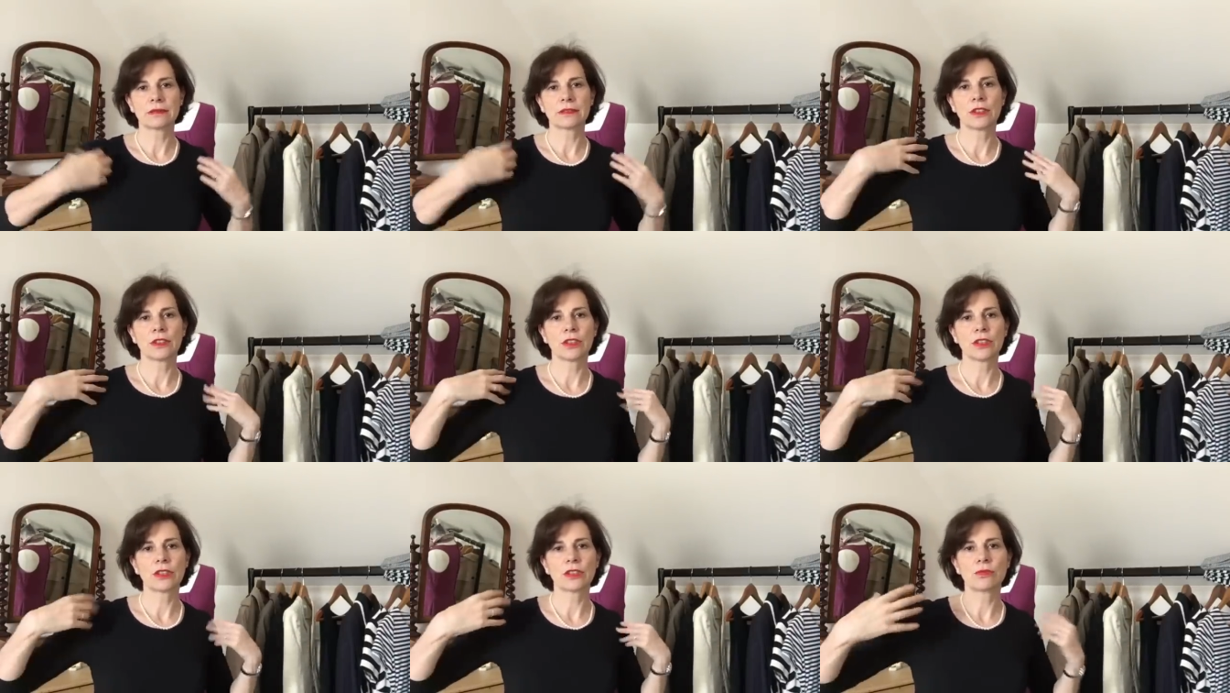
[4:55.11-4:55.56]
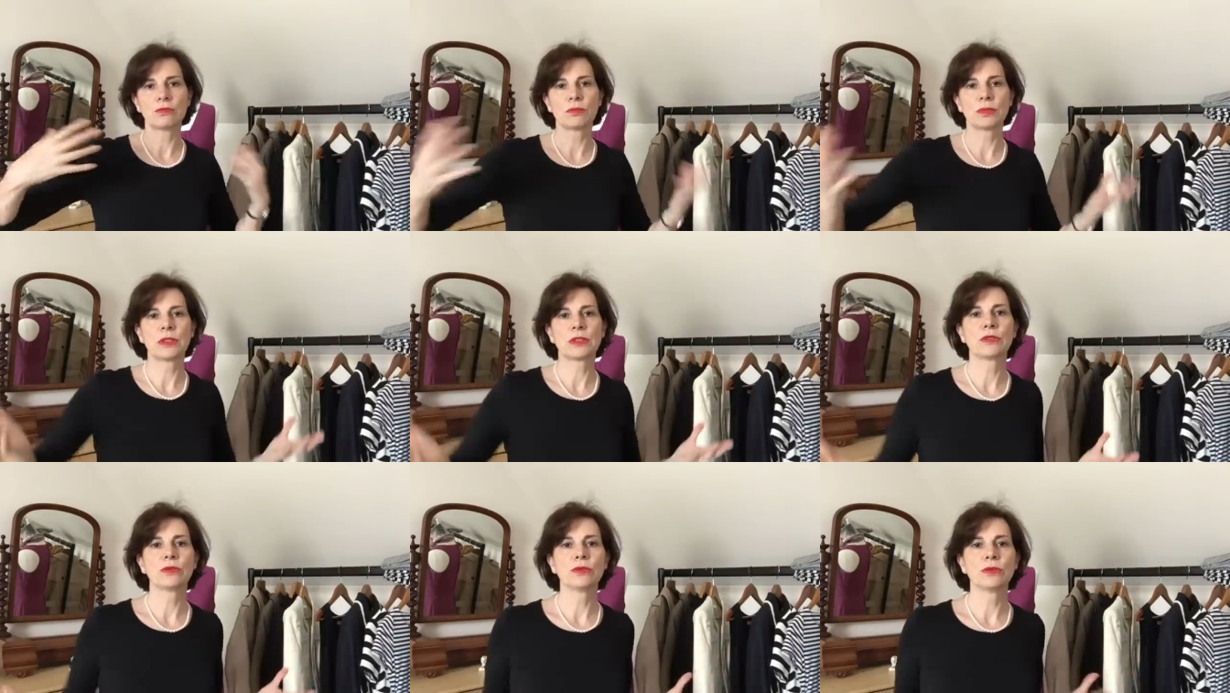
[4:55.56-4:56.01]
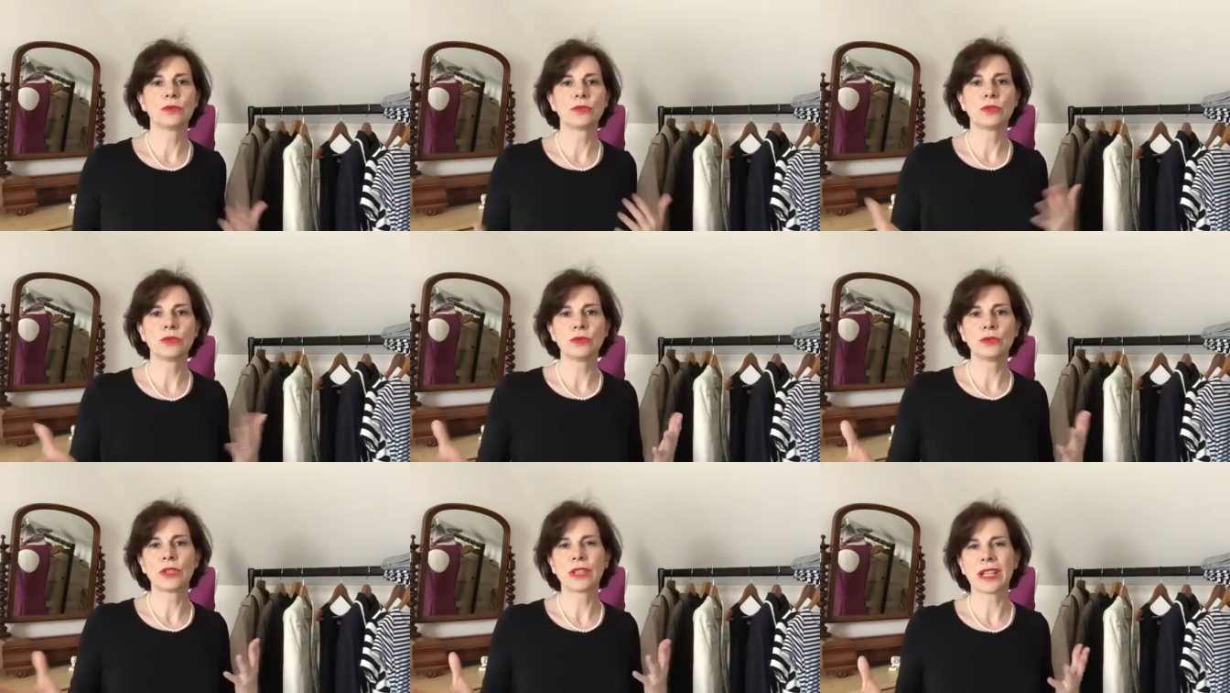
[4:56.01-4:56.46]
You know, it's be too
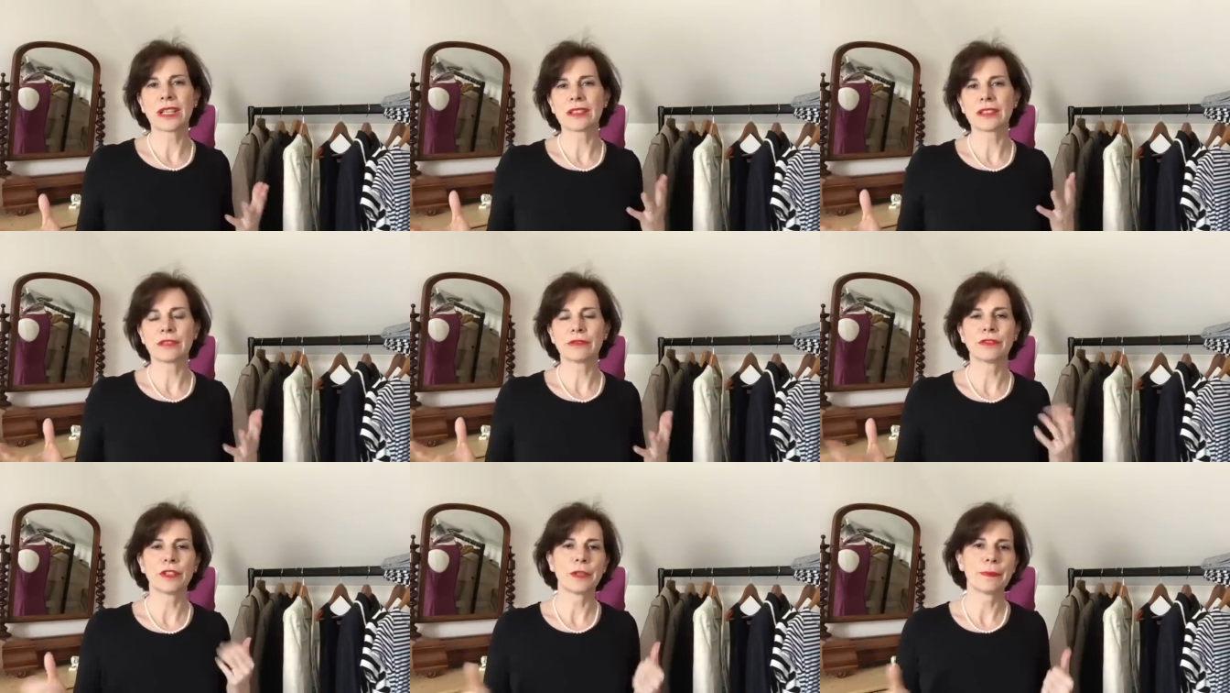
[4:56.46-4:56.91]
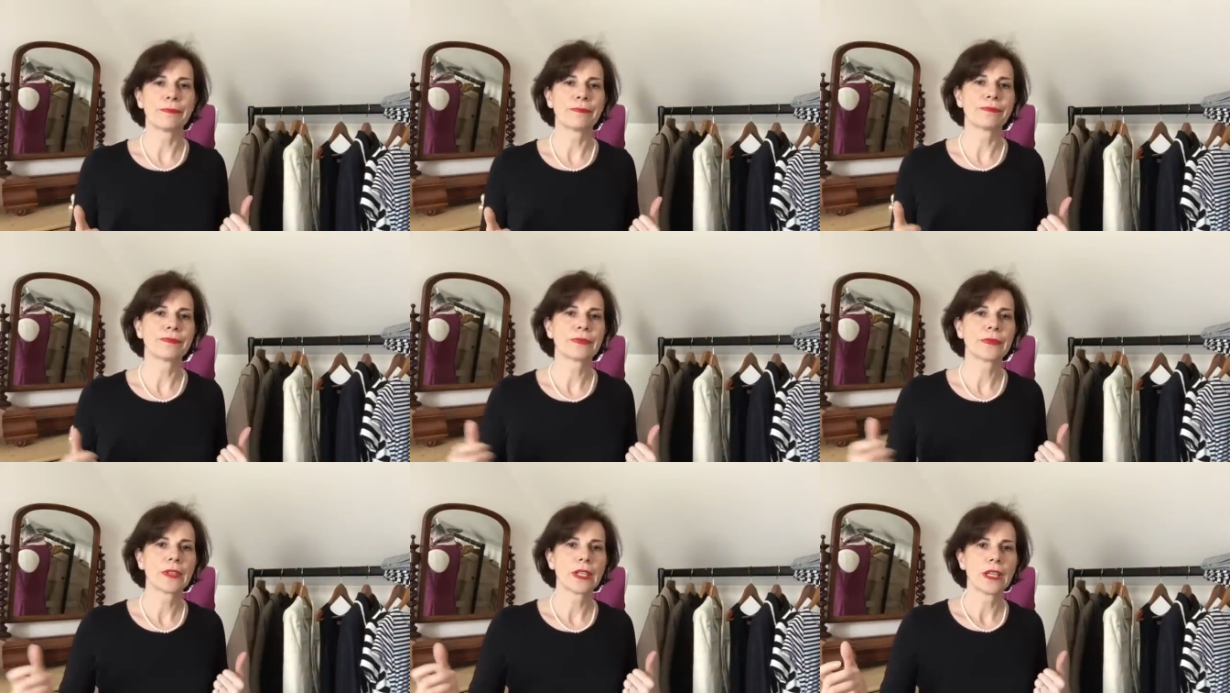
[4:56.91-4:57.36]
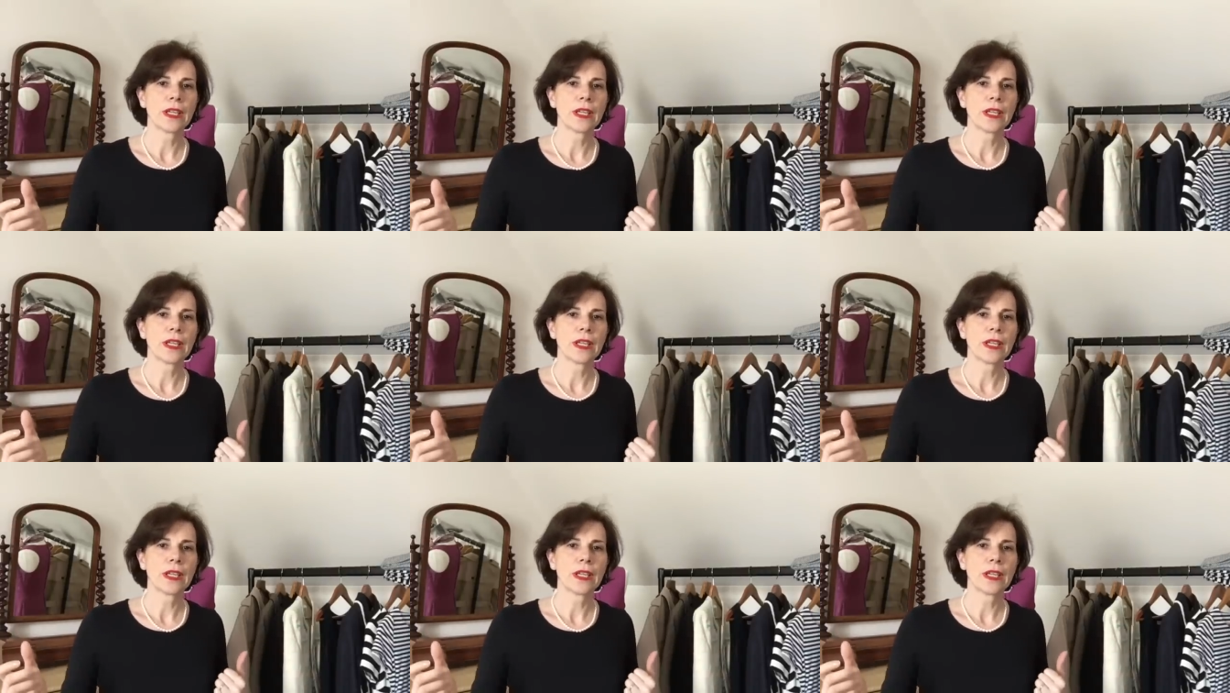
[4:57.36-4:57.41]
too kind of um,